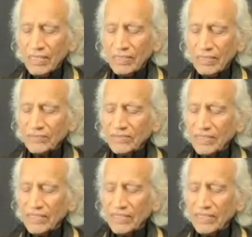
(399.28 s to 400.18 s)
And at
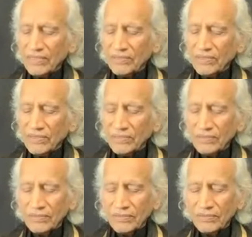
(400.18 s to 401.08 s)
the end
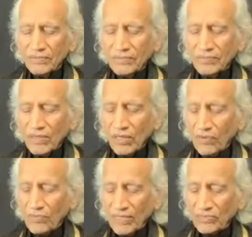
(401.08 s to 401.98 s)

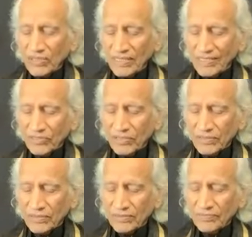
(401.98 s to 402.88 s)
of
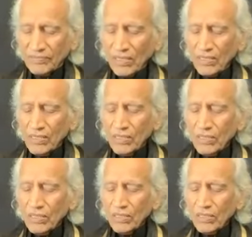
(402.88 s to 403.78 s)
exhalation,
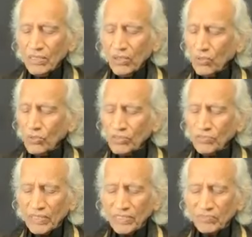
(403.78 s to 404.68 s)
hold the
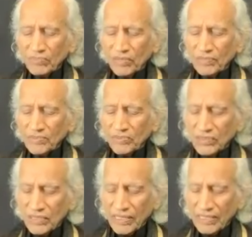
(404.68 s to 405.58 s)
breath
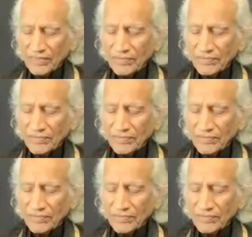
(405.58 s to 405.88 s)
momentarily